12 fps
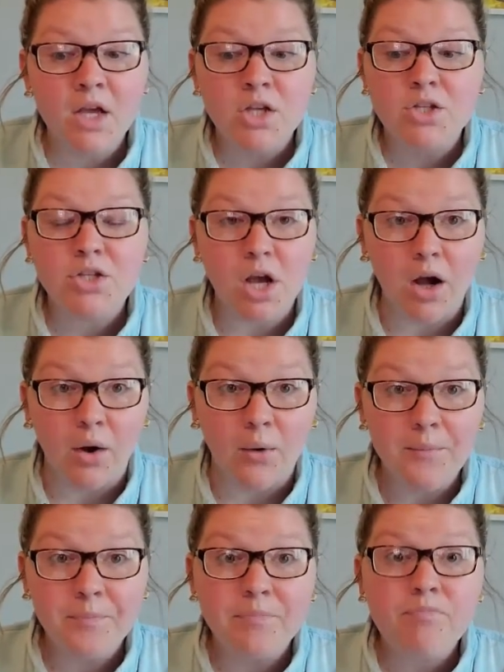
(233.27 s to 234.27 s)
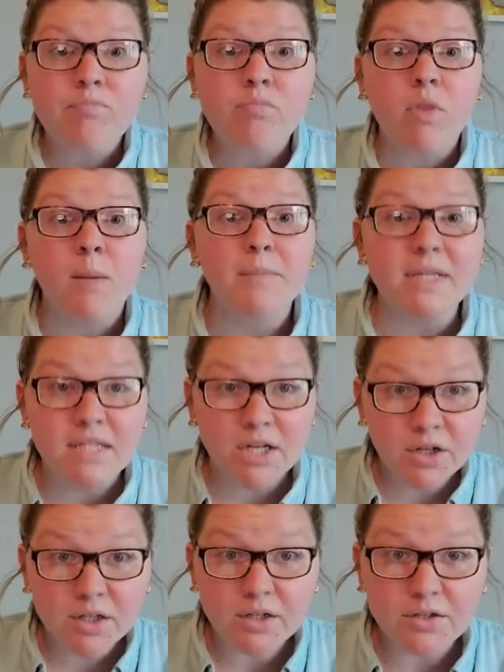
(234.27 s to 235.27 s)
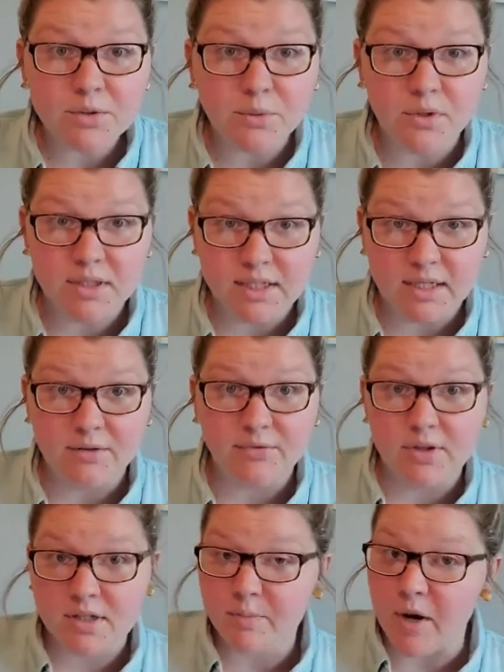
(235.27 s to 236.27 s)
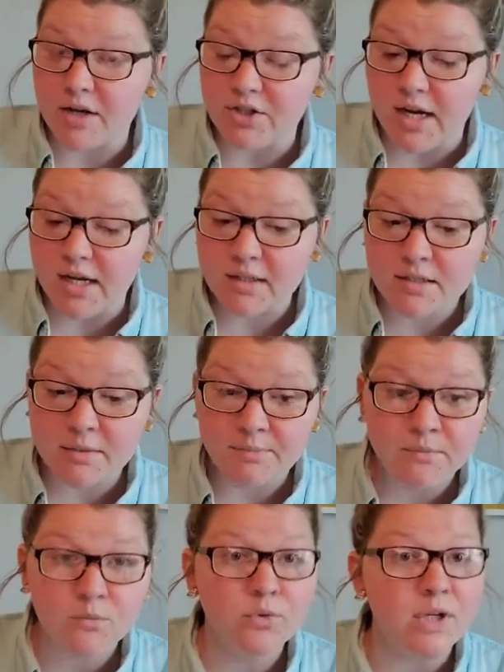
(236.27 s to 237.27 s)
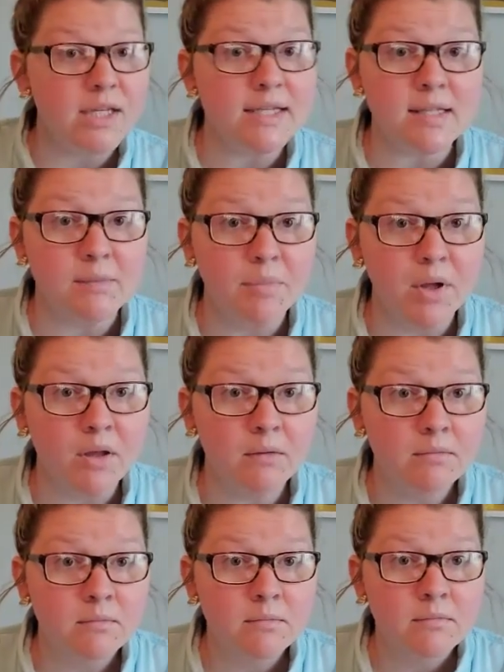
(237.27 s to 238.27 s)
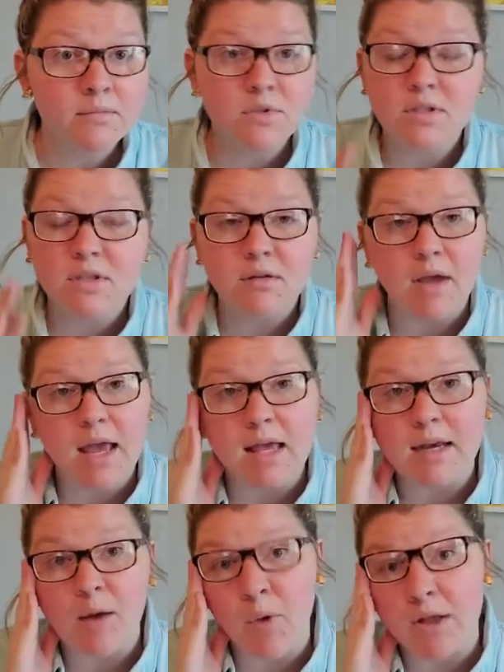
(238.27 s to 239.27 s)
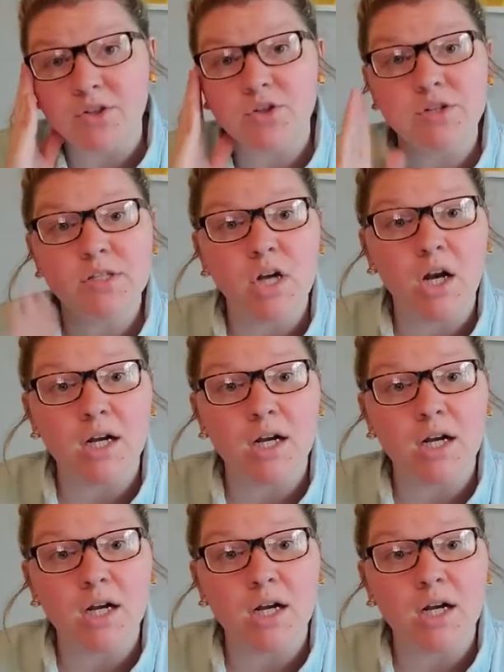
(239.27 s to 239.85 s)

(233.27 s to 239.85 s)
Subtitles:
So materials you will need for this project, really simple, and I want you to just start